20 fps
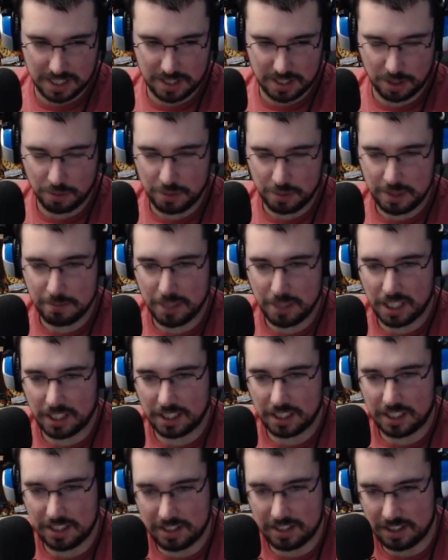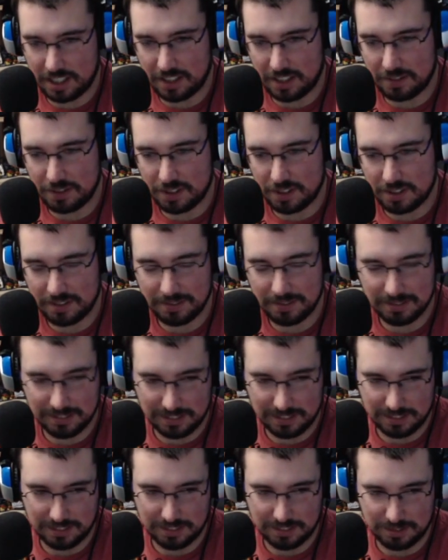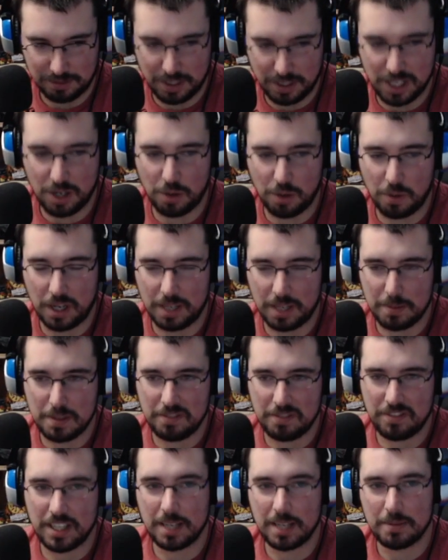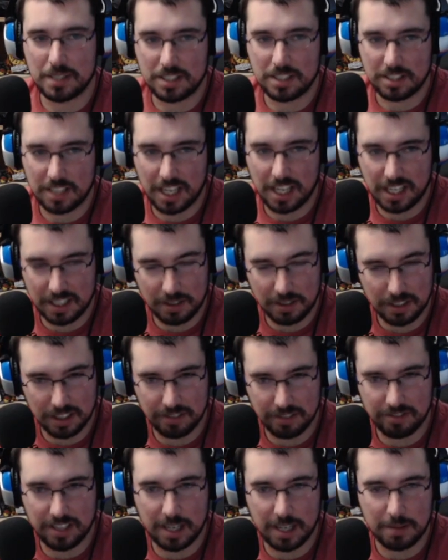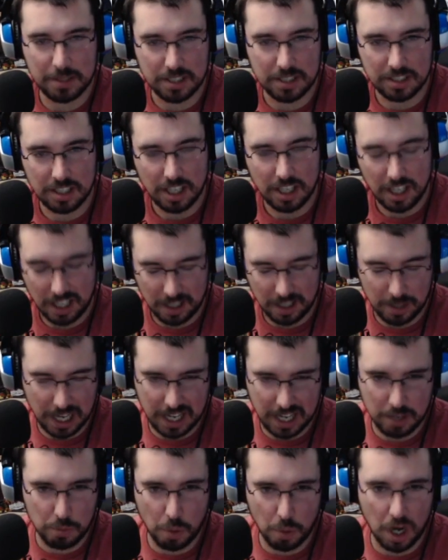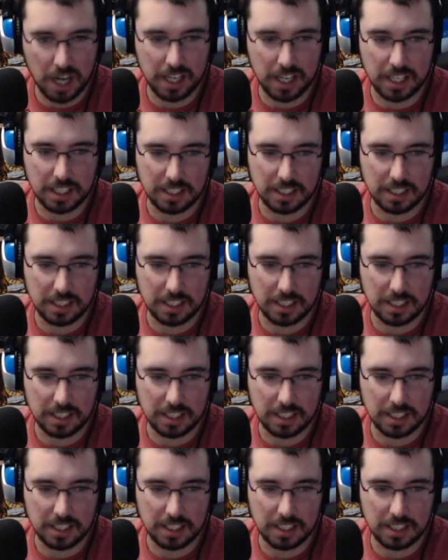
how we market ourselves. We don't want to be famous. Hey, you're famous. Oh, but I didn't want it.